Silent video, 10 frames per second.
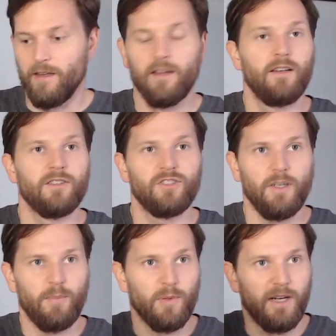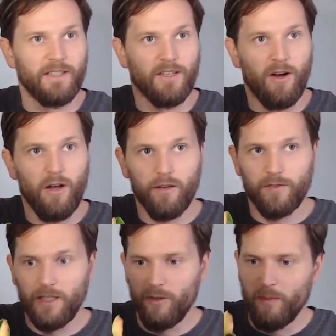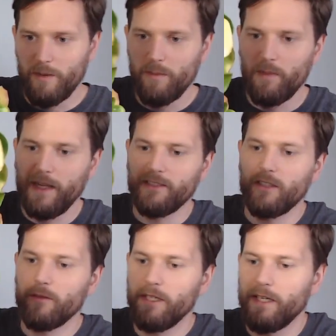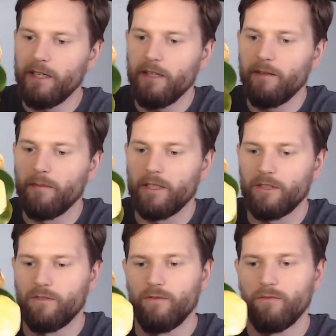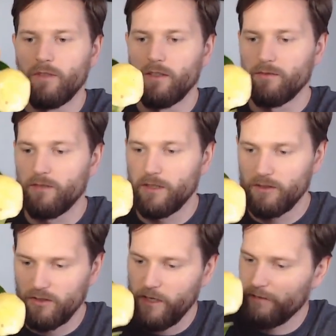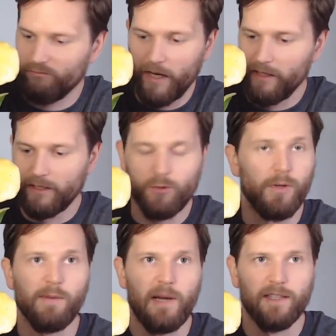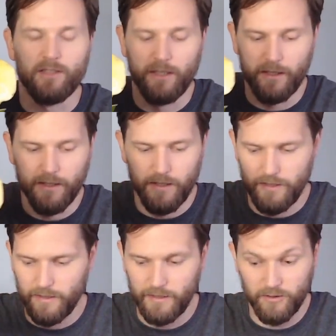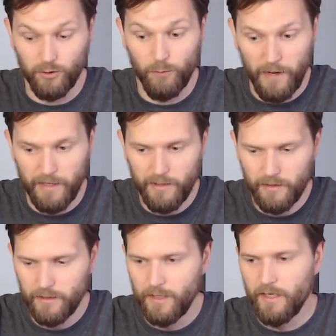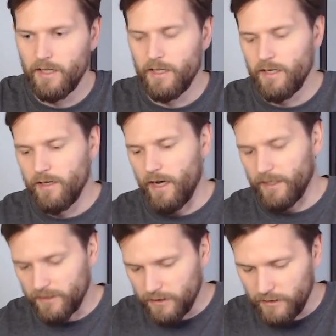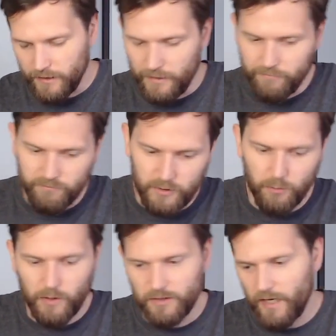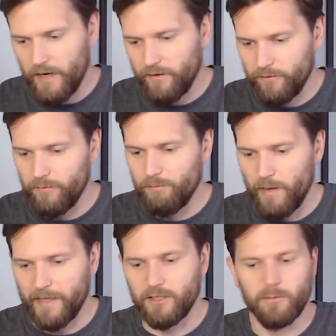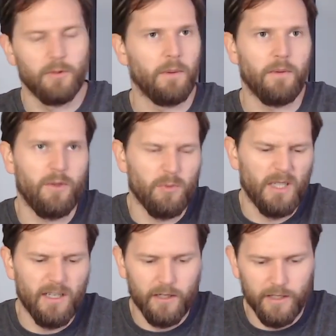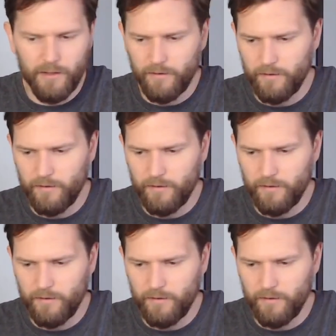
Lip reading: separate all of the little baby plants that are in here, because there is like at least 20 plants in here. That's too many. Ideally, you want to have maximum of 3 in here.